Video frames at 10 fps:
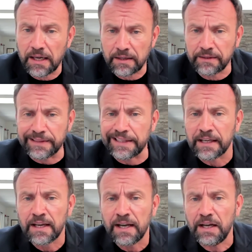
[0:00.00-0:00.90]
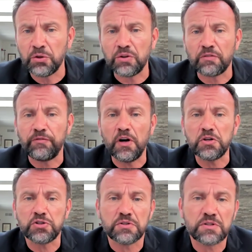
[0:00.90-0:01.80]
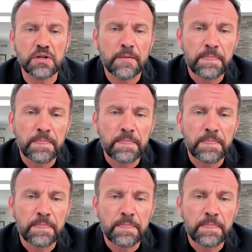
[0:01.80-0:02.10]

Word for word: R&D and other functions